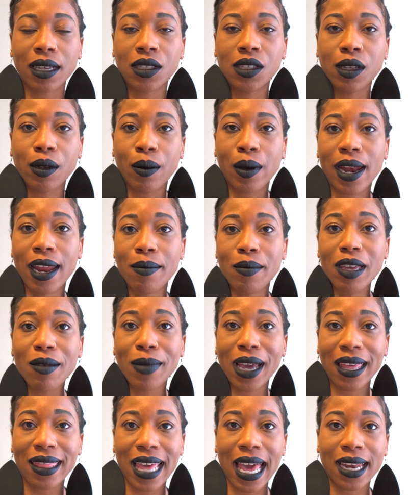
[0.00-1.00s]
And so what I mean
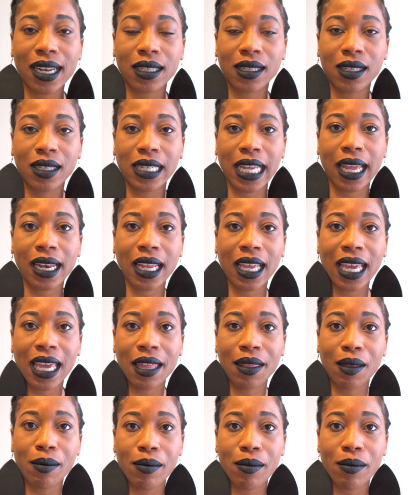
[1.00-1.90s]
by that is standing in